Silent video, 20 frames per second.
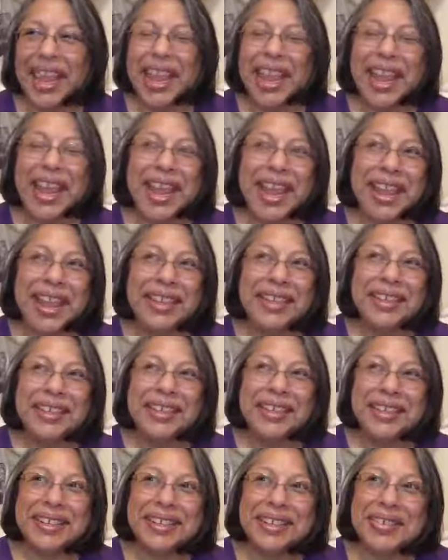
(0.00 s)
And
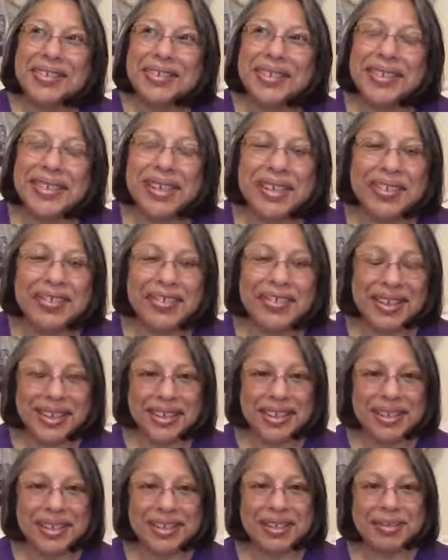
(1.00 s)
trying to fit it
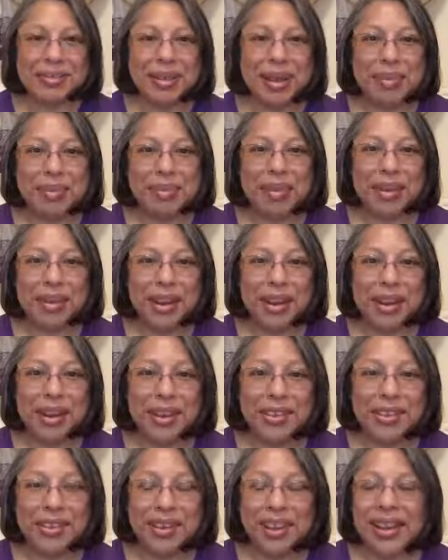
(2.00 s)
into my
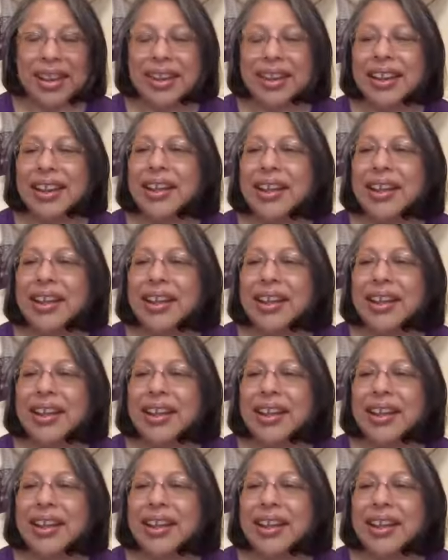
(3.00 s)
morning, right?